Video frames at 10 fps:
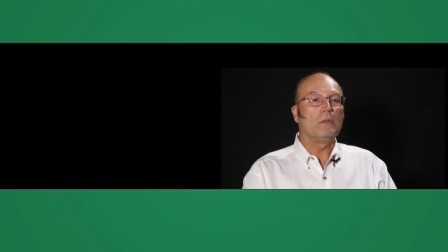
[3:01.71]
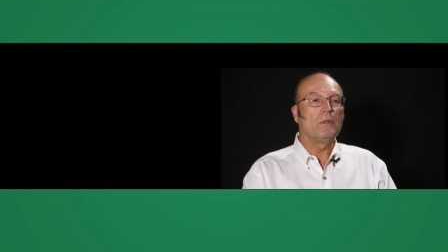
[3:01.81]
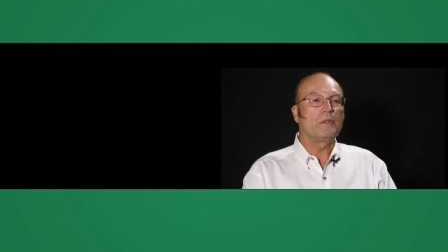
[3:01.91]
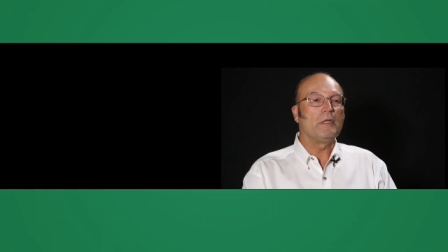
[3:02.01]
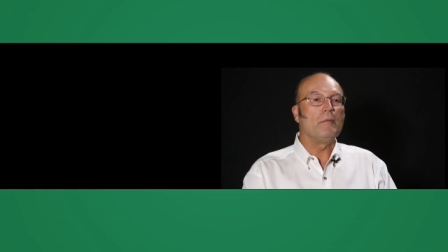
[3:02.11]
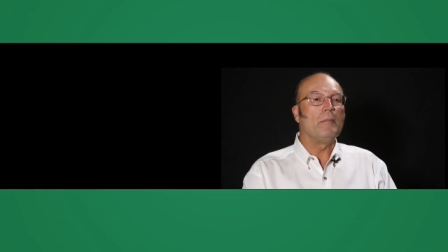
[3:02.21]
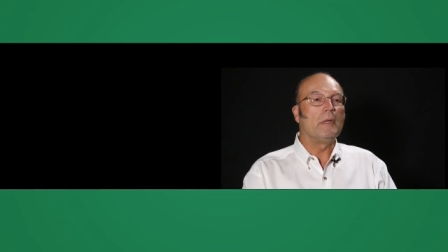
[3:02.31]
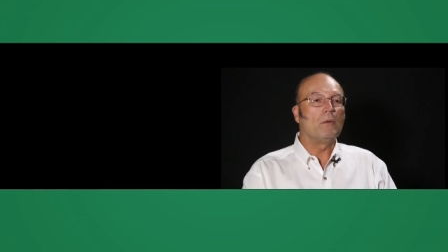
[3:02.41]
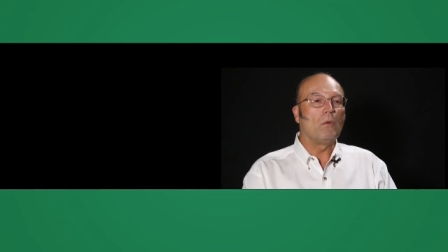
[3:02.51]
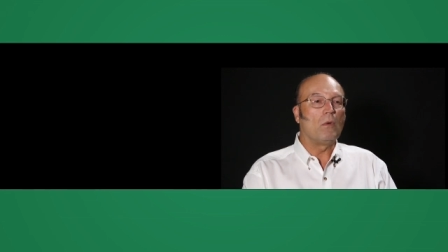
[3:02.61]
it looked in
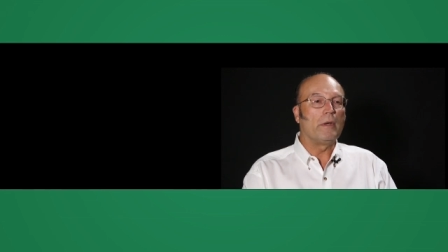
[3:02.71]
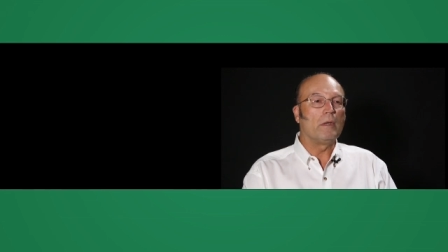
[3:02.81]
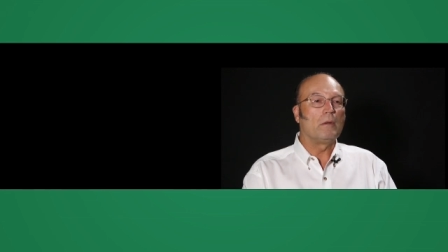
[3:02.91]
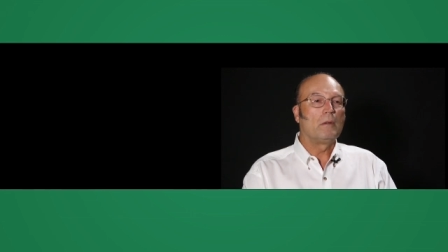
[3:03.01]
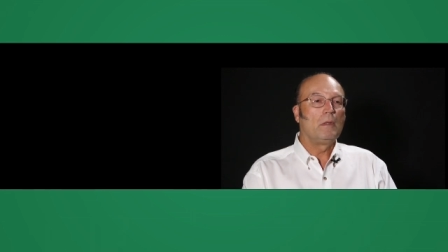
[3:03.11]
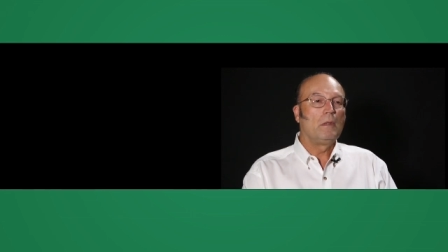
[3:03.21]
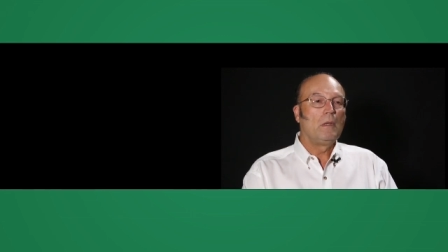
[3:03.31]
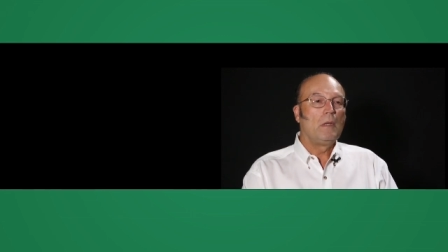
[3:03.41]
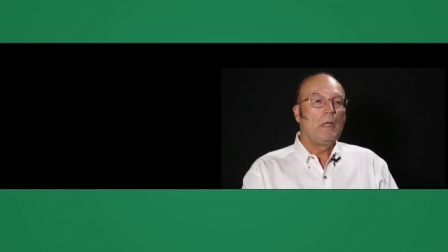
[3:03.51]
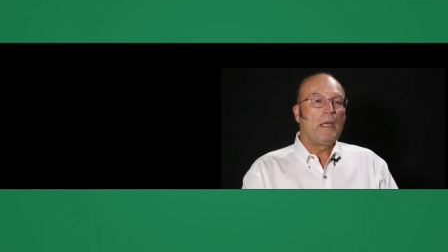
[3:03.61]
mineral oil.
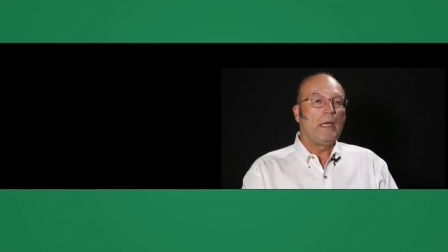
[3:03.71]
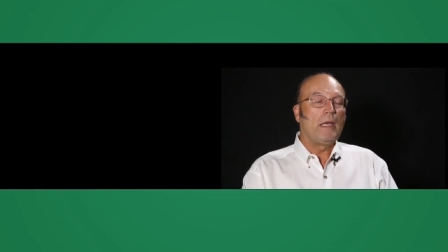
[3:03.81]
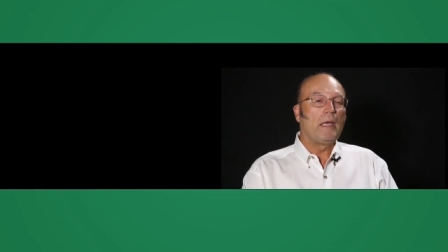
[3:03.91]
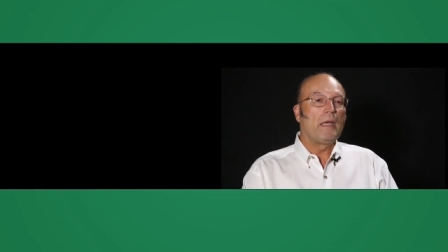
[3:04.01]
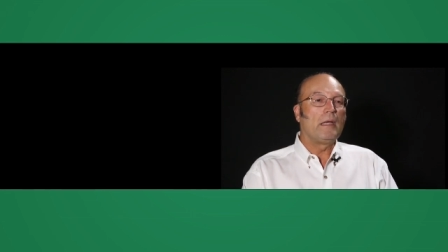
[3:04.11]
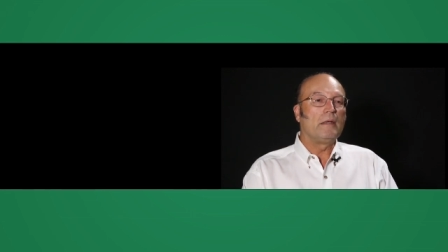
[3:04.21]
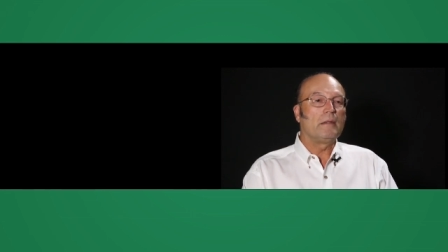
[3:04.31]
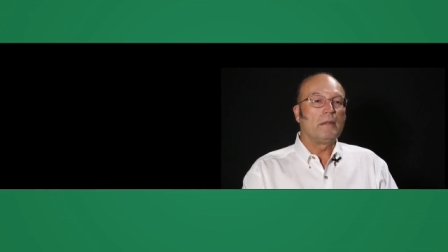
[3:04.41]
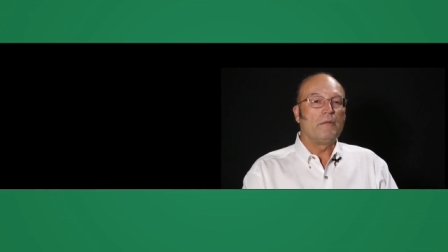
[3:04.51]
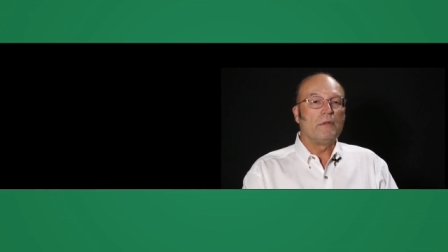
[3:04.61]

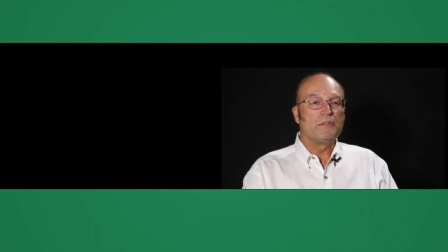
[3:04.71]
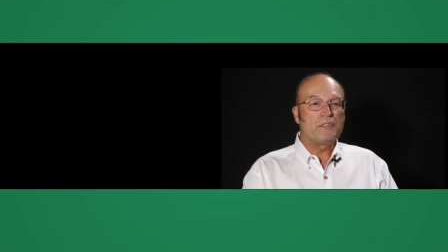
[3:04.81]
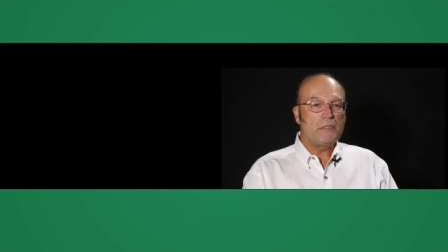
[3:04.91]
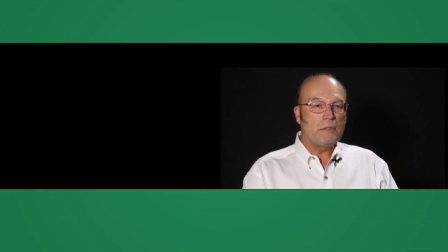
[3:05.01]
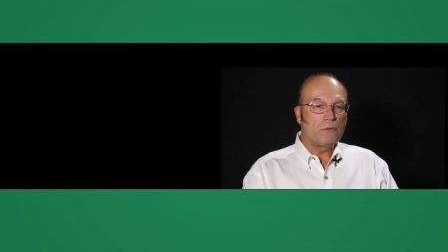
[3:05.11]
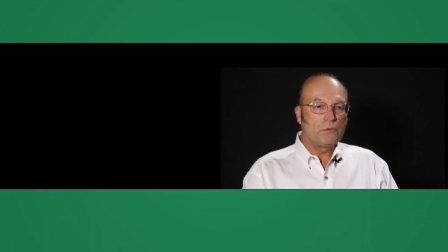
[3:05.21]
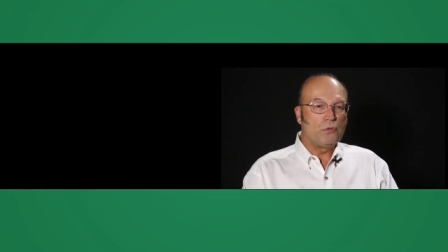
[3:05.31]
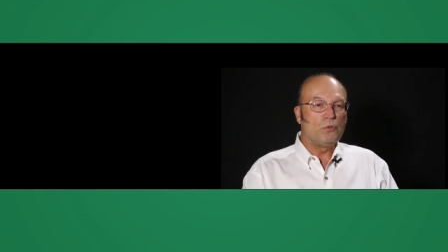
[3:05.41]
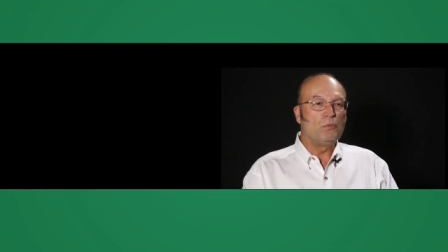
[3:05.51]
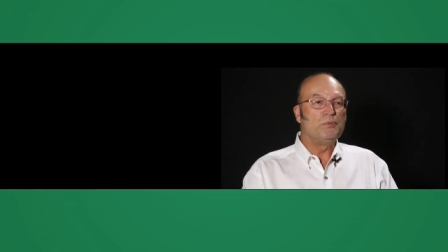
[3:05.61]
And the sealed
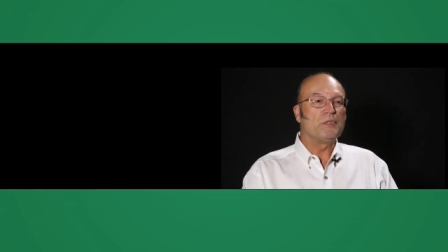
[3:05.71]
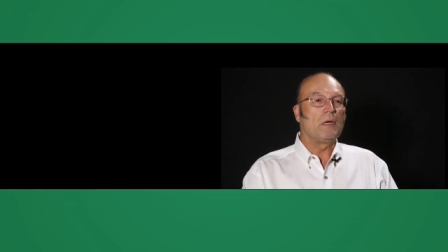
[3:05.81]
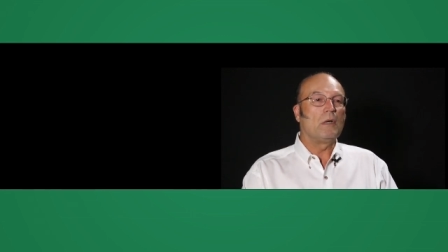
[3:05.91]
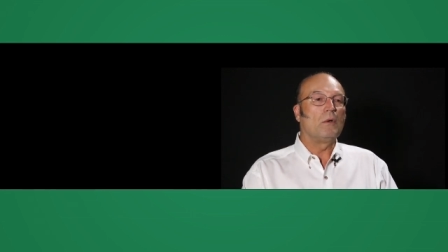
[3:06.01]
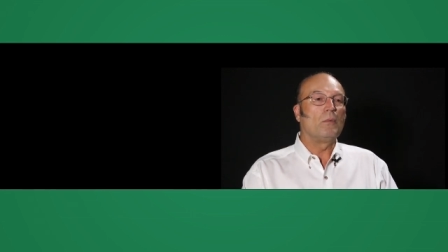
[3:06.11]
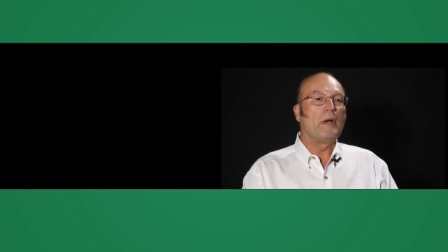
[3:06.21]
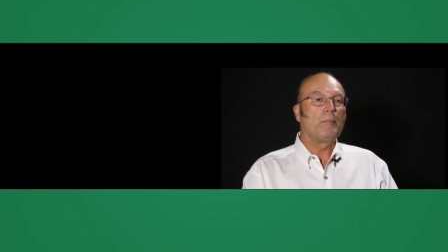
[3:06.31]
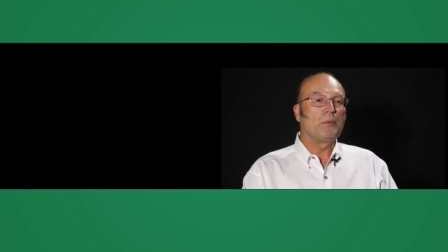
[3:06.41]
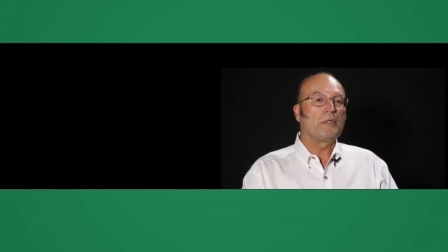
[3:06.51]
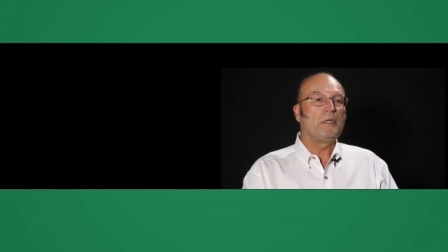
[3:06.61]
tubes are a
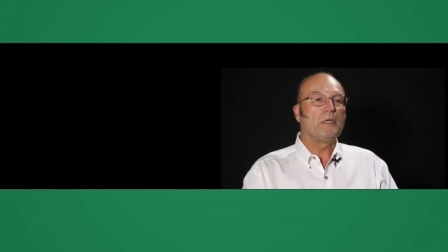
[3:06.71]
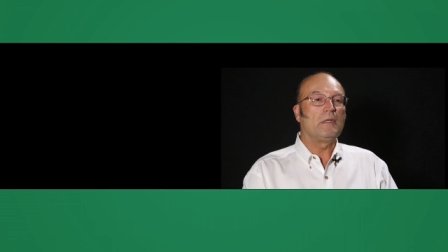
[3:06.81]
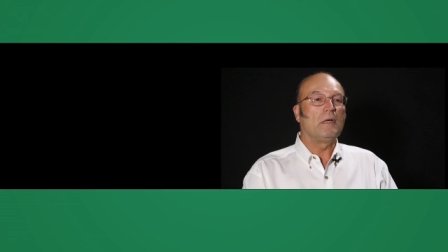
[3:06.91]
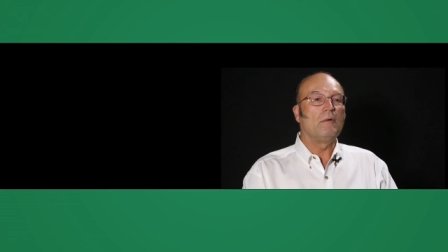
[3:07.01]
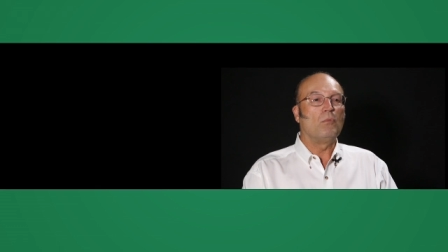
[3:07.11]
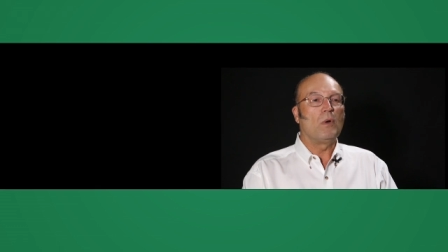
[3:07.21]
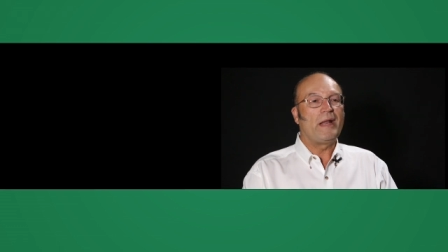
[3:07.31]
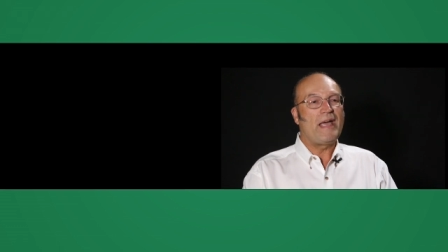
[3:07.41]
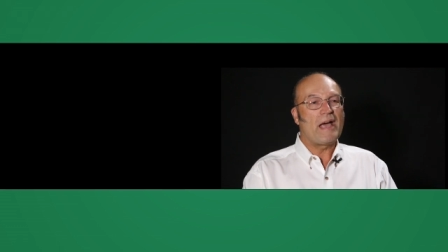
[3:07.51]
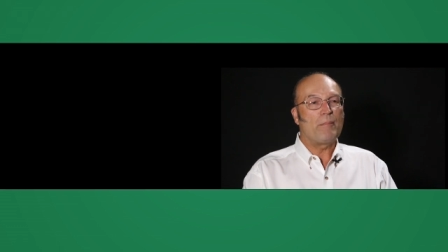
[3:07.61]
replicate of
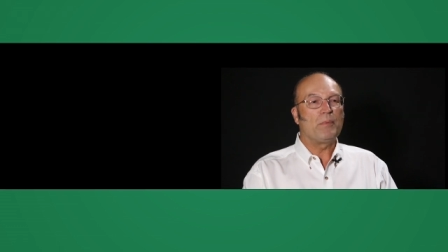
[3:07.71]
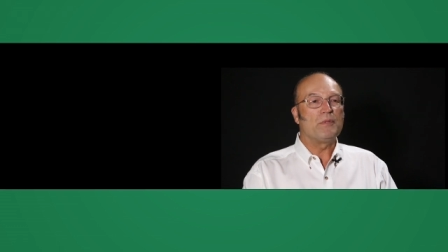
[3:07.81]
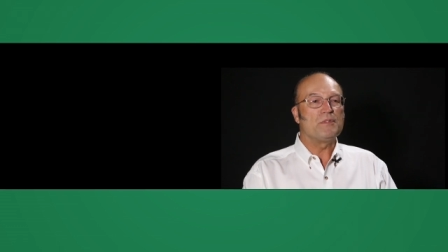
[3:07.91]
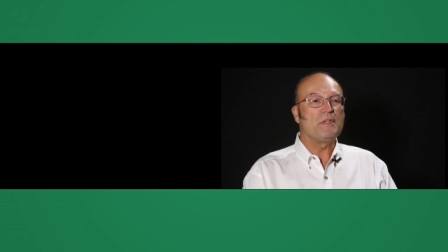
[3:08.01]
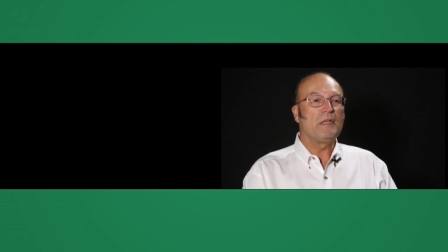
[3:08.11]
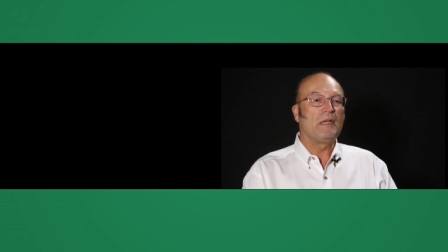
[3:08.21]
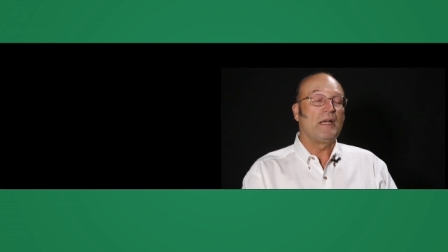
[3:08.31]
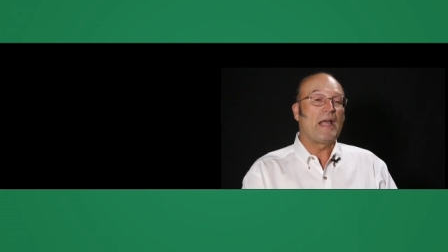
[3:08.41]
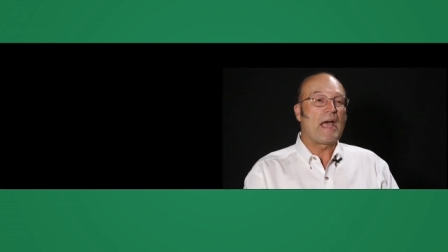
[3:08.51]
what happens in an